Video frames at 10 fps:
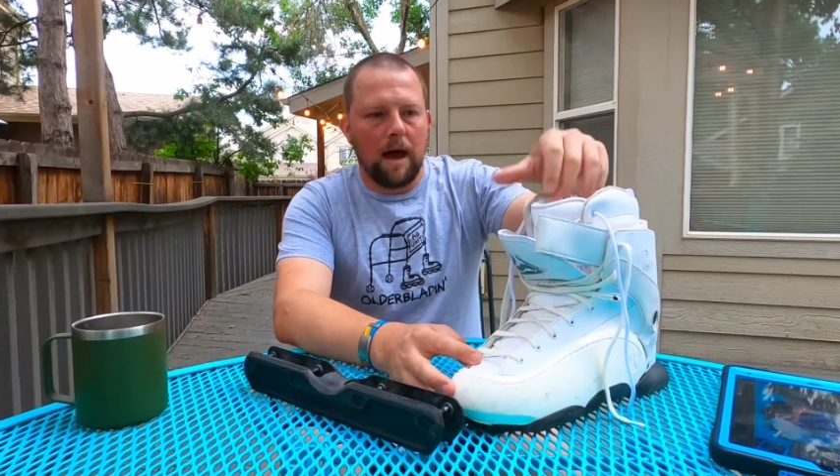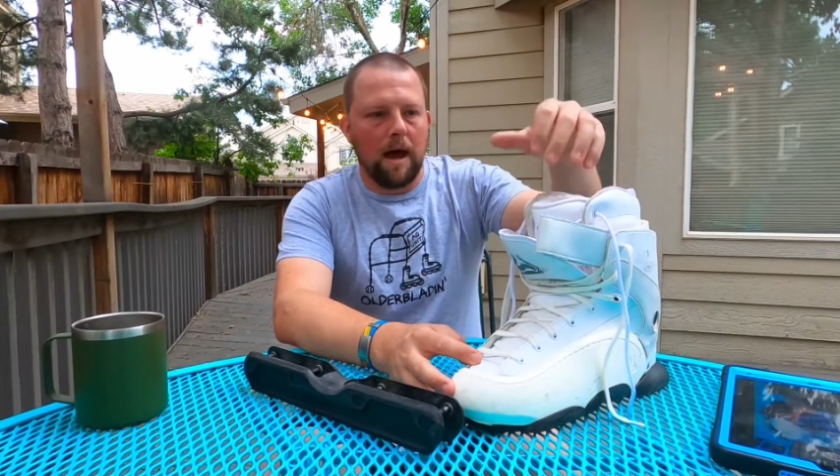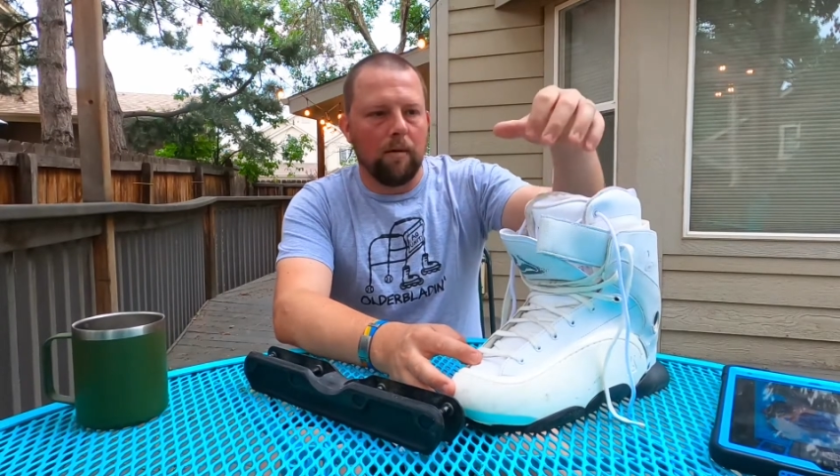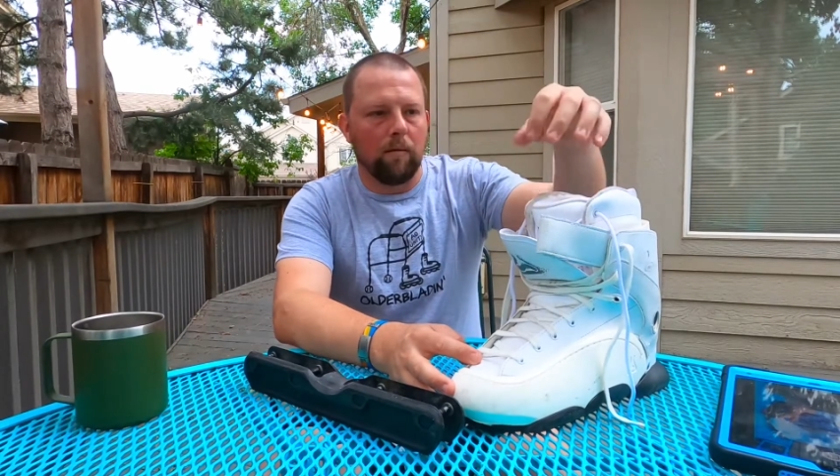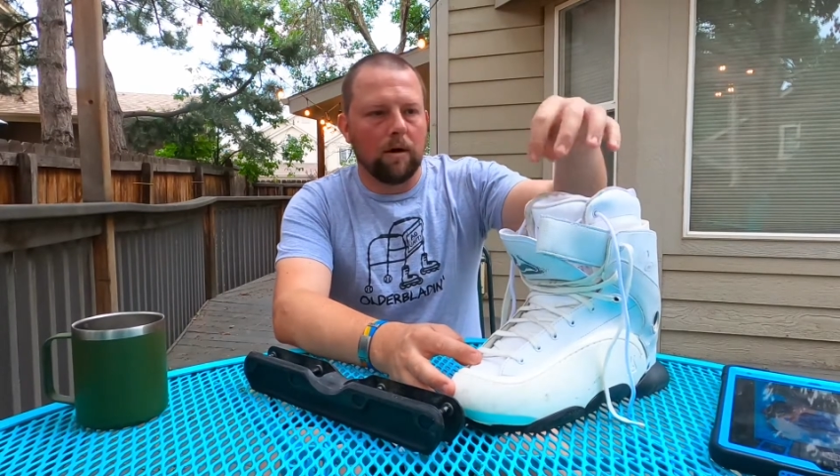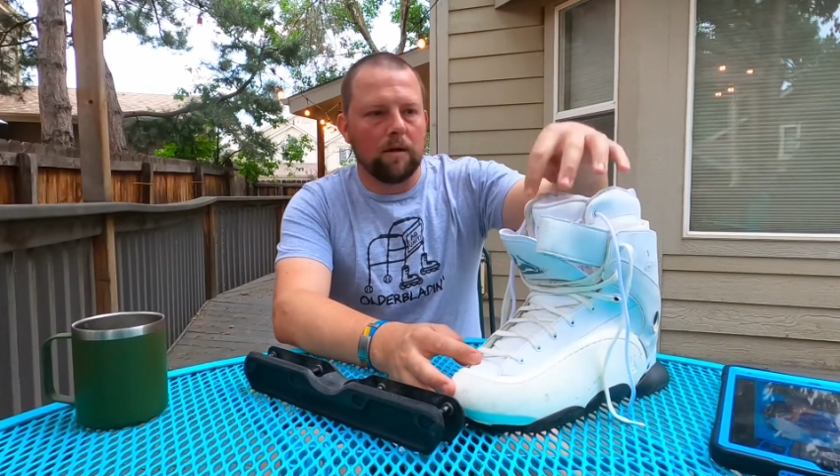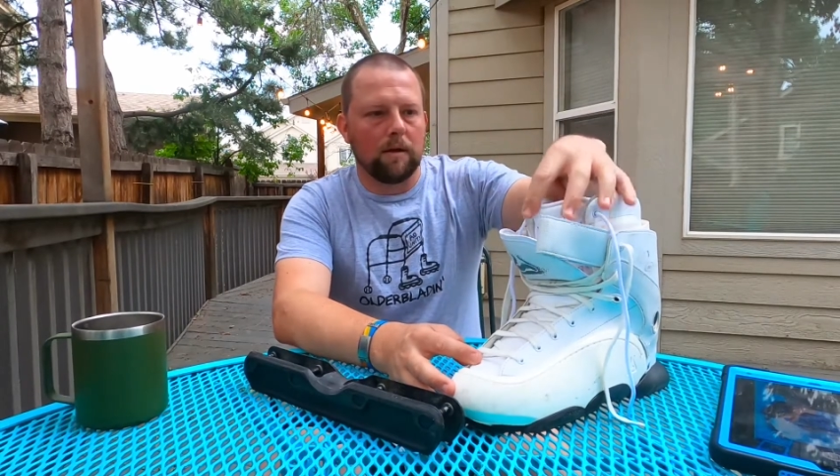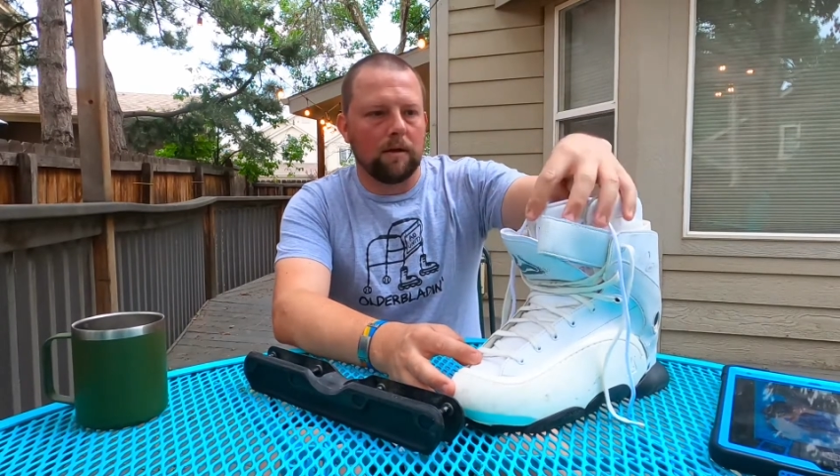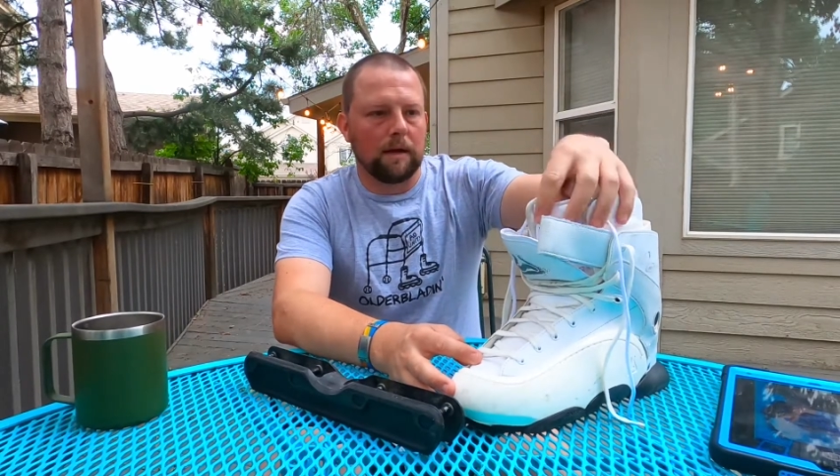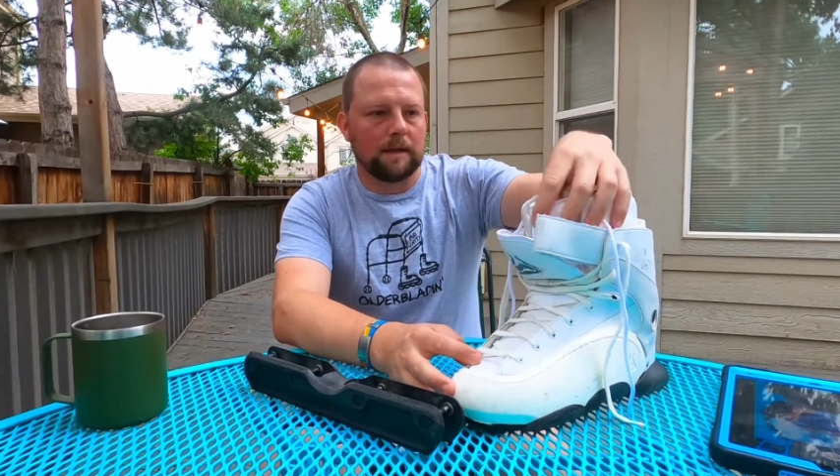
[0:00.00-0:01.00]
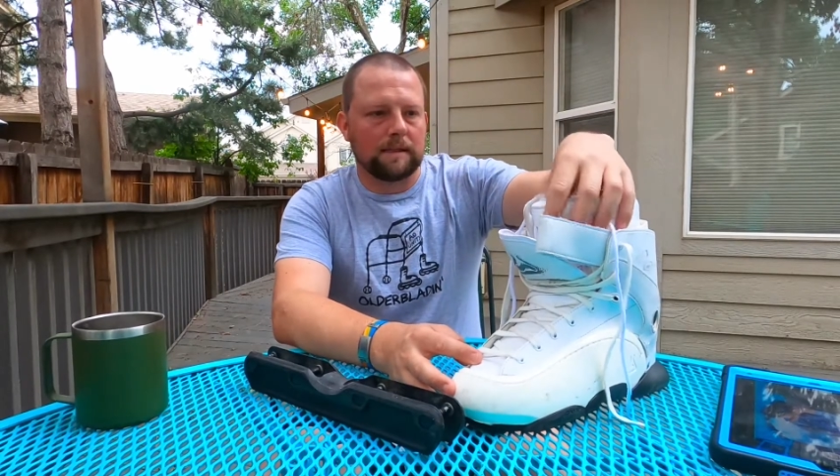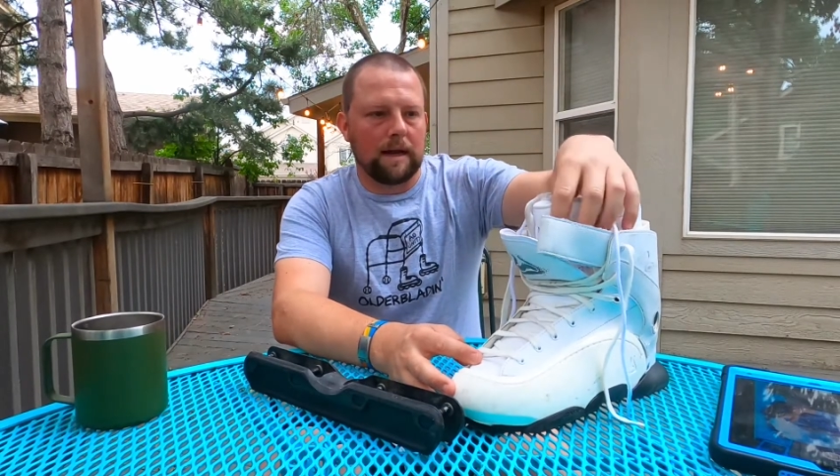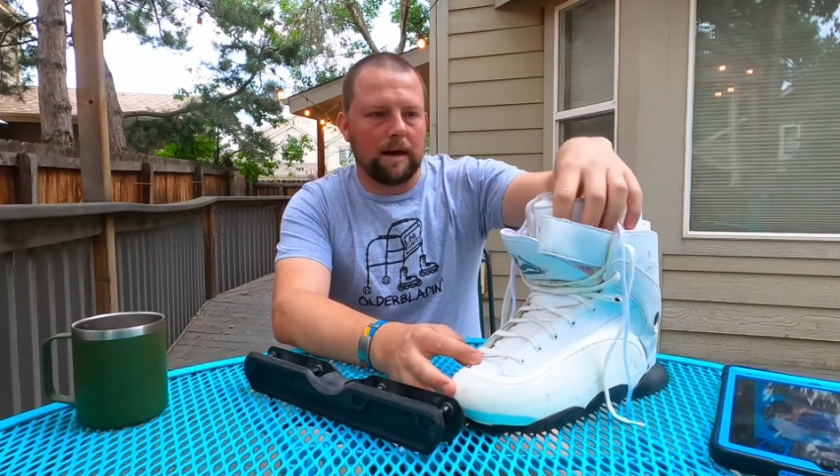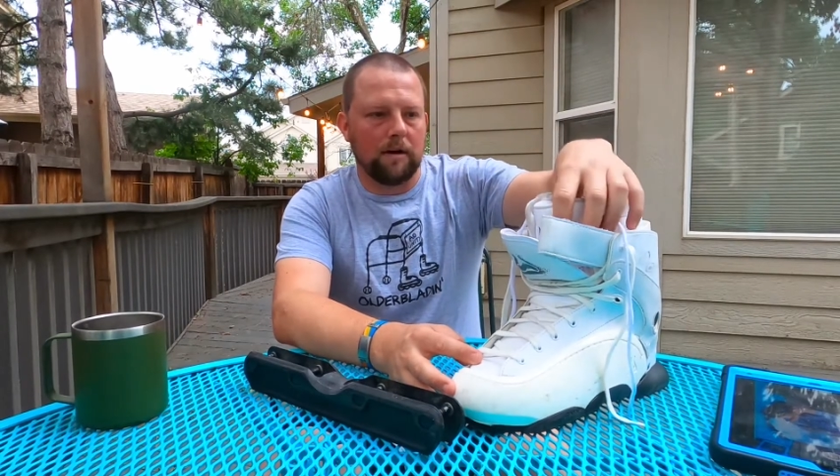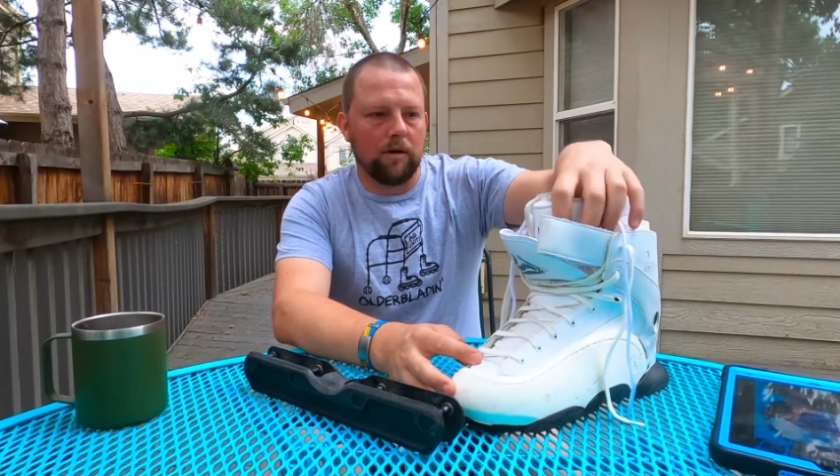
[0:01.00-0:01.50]
And one of the things
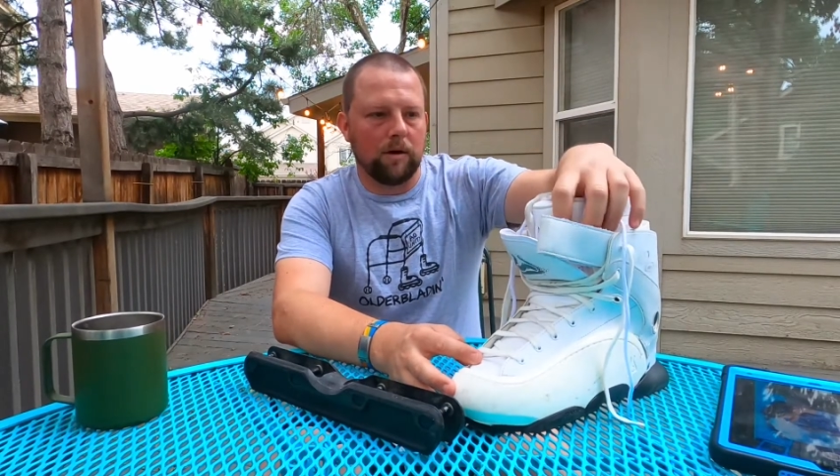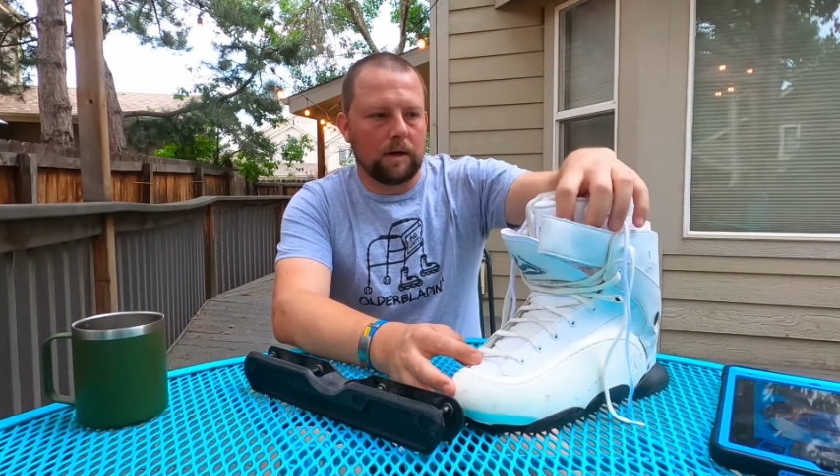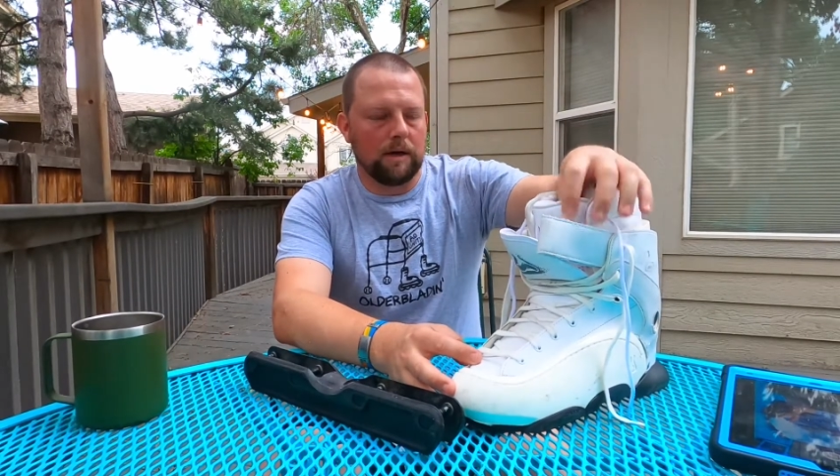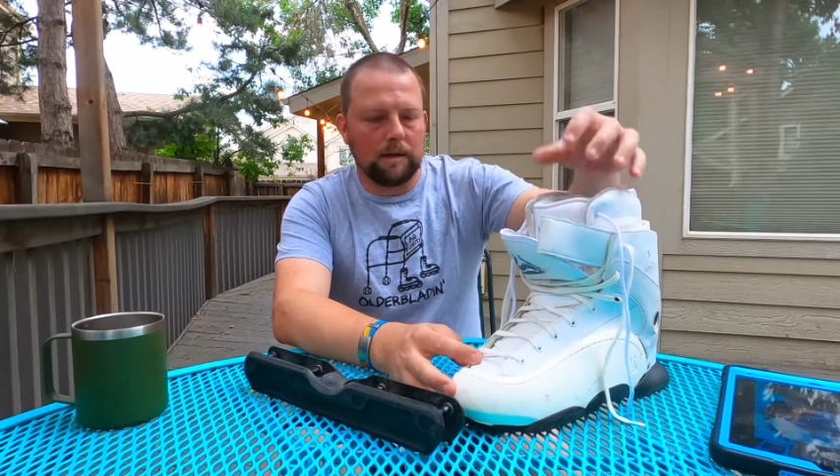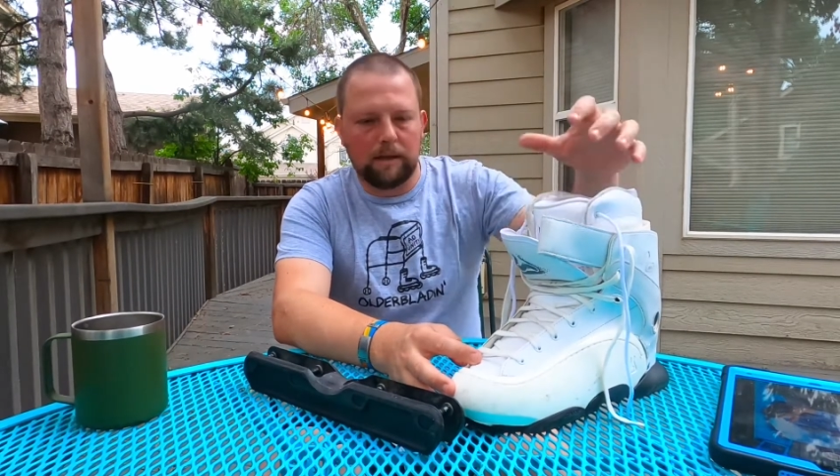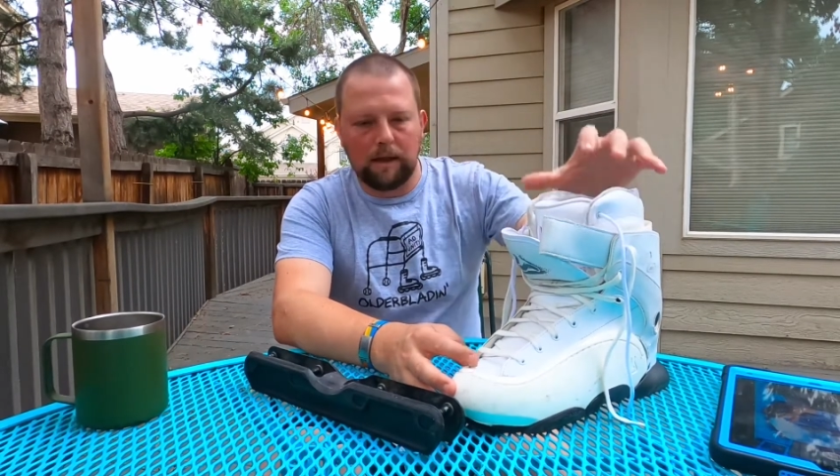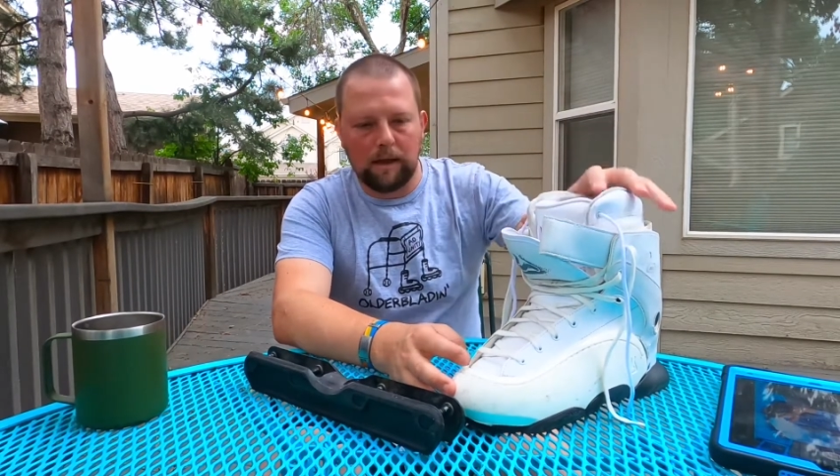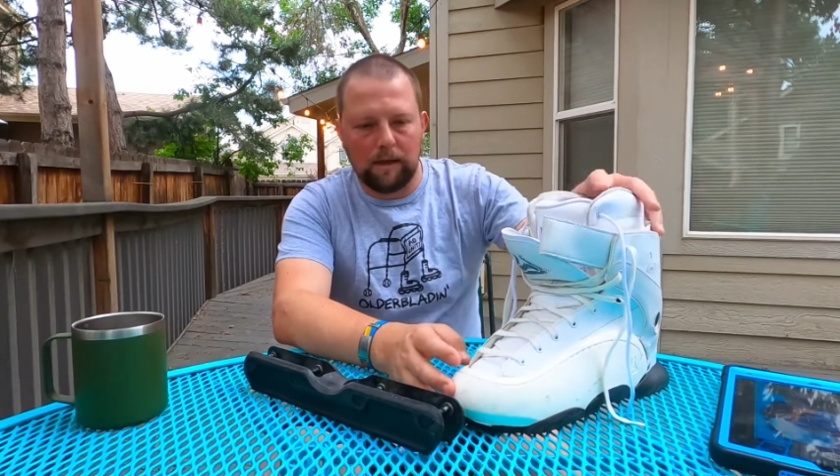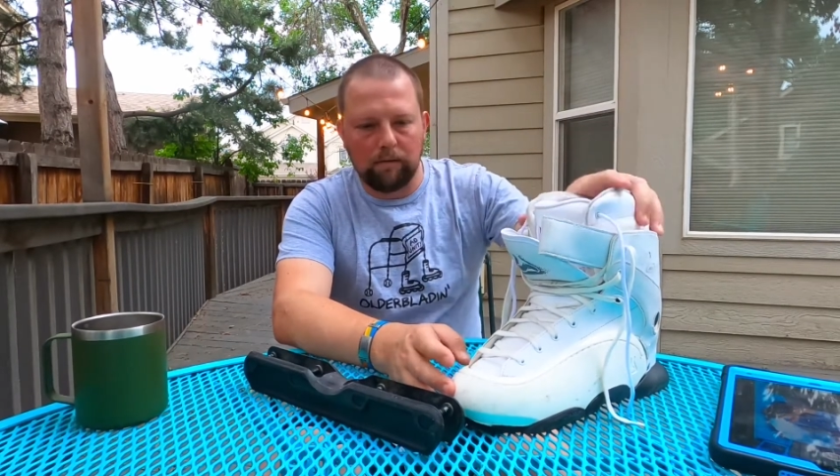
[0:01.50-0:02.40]
that I noted in the